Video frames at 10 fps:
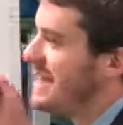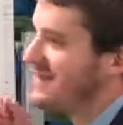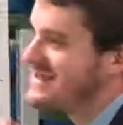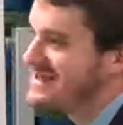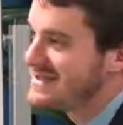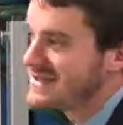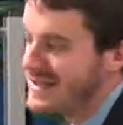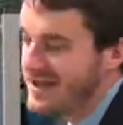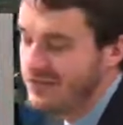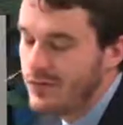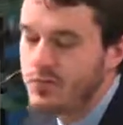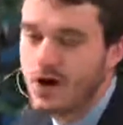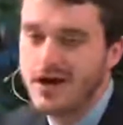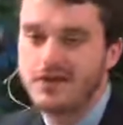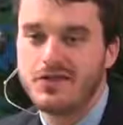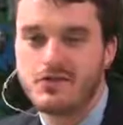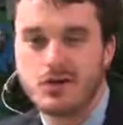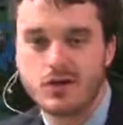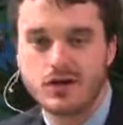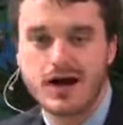And this is, if we brought in the
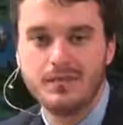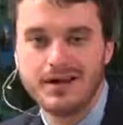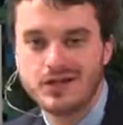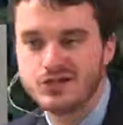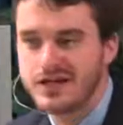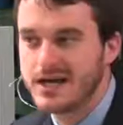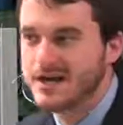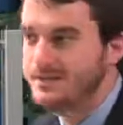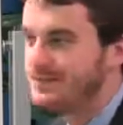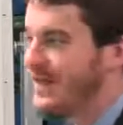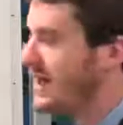3-1 combination again,